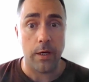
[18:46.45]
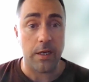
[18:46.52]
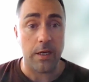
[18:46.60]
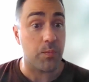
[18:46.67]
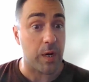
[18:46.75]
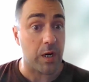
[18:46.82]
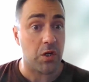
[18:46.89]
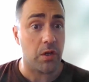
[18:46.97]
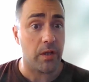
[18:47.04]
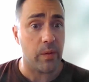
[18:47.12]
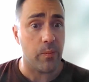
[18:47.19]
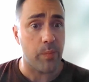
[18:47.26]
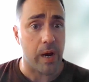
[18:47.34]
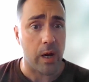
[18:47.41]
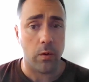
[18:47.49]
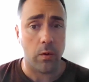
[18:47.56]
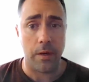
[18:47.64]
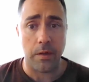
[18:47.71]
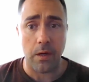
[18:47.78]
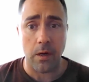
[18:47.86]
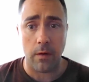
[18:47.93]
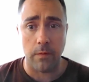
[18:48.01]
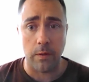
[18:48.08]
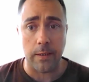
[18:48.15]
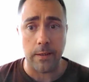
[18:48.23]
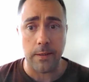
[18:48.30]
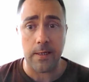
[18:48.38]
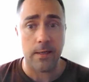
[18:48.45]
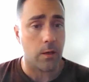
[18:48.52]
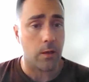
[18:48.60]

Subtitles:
especially empowered in governance is